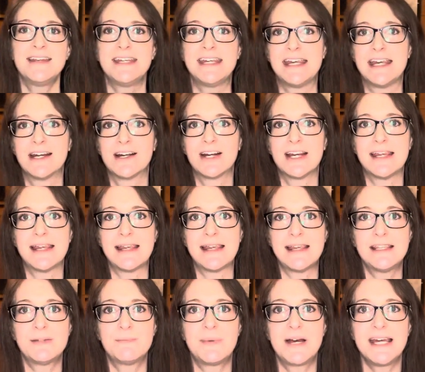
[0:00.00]
here
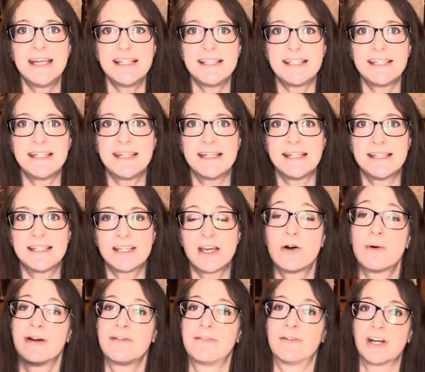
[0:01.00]
is Pisces. Oh,
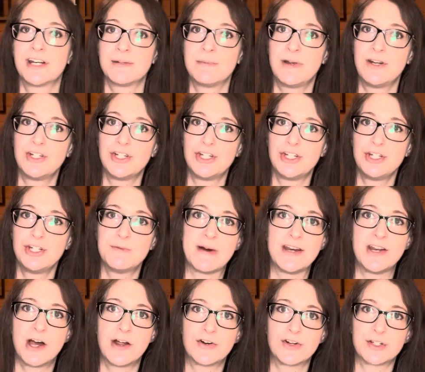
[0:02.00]
I forgot to mention too, my
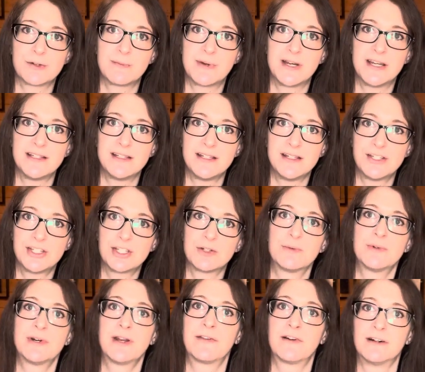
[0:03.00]
daughter's a Pisces, so
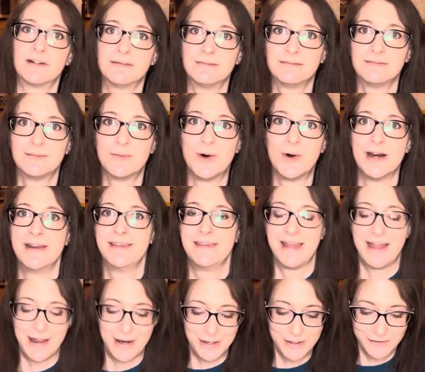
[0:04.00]
another one in
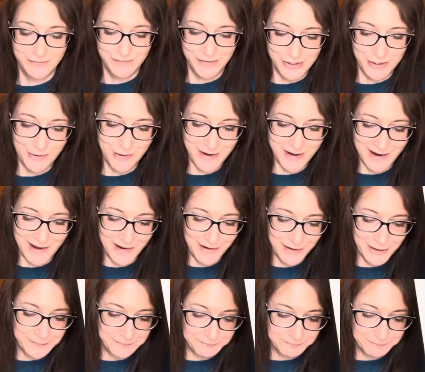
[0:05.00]
the end of the zodiac.